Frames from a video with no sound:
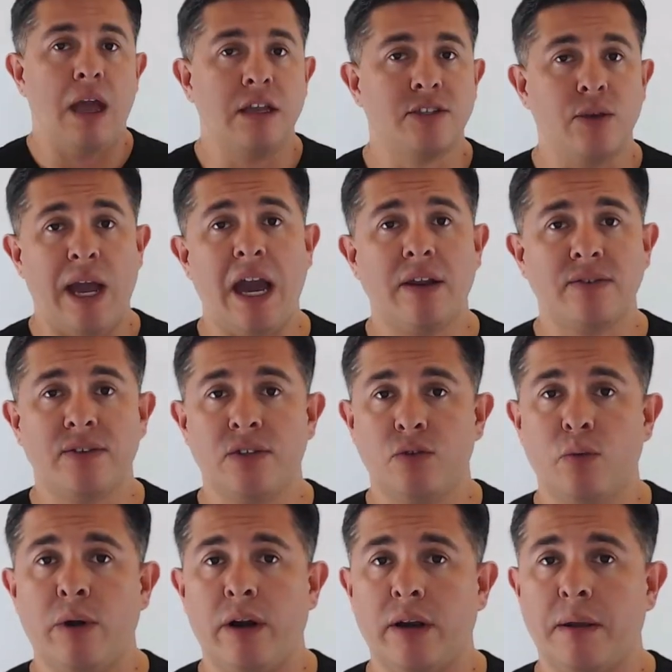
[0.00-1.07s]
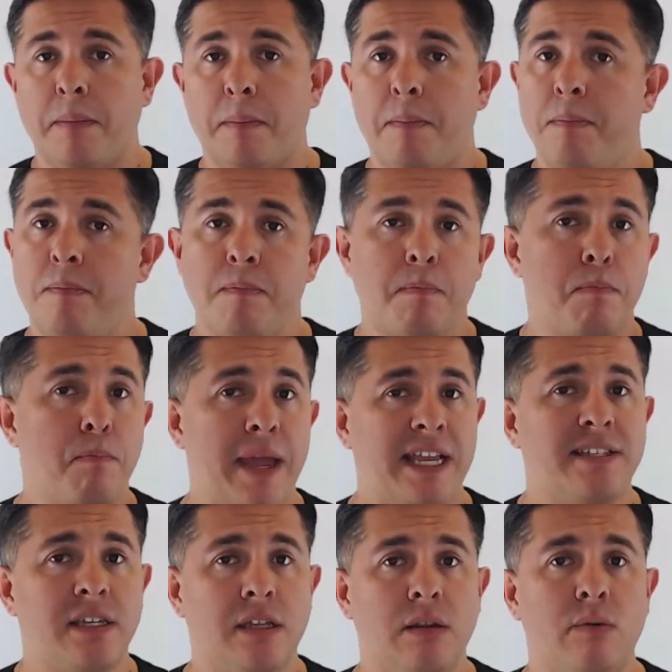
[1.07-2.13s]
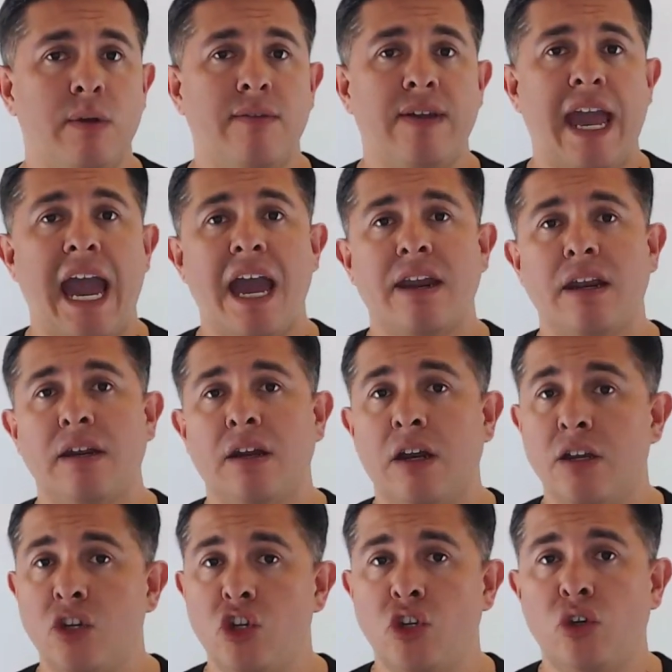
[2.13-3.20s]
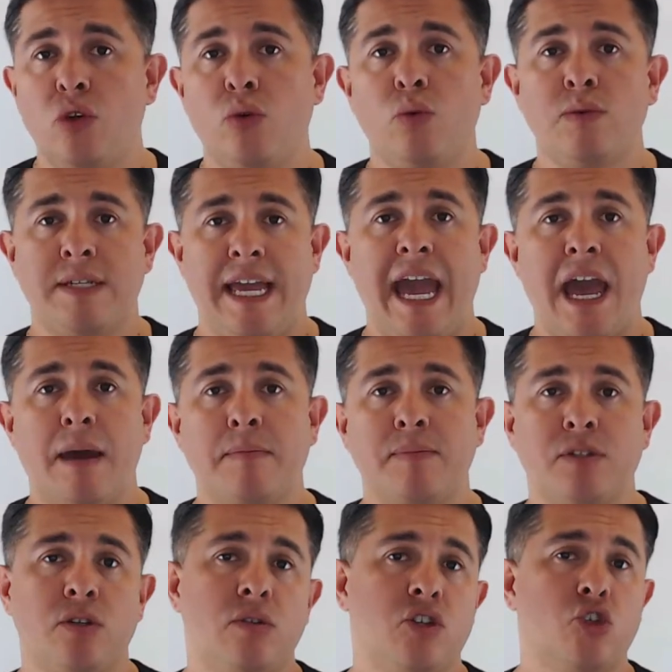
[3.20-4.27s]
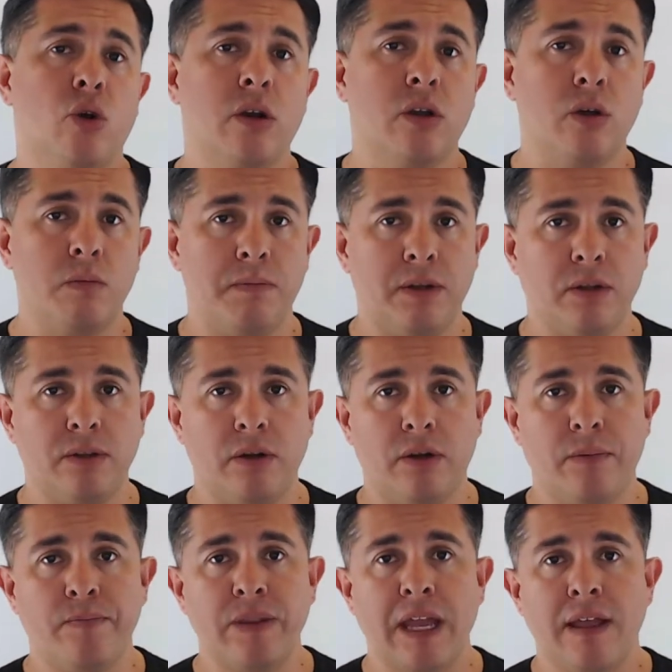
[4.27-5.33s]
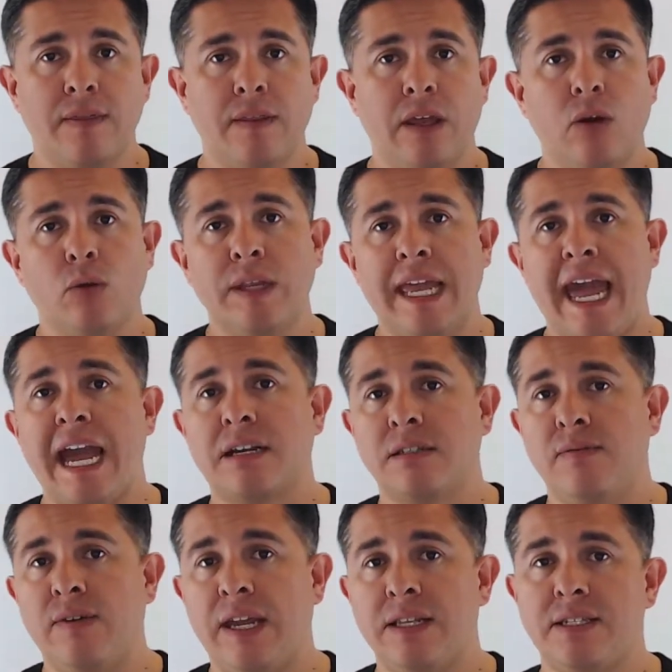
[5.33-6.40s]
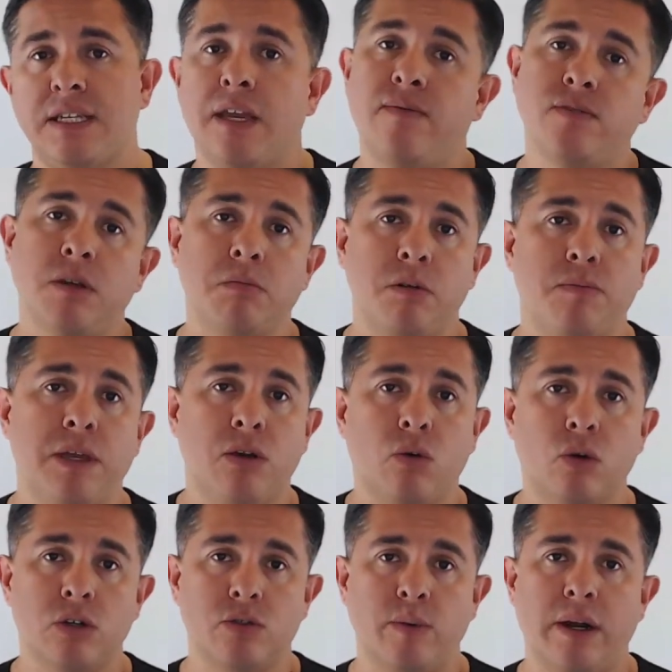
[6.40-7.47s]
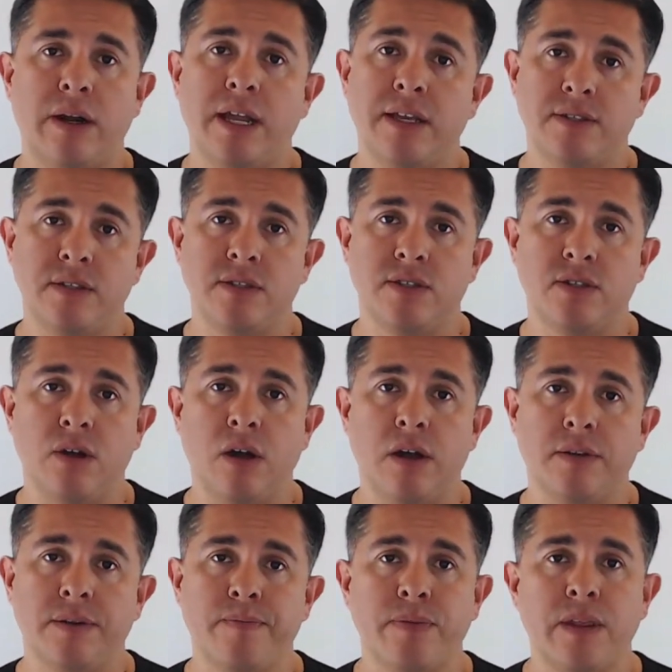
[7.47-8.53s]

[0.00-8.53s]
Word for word: So how does this work? Basically, we've added a new tab to the shortcode builder that only activates if W P Courseware is installed.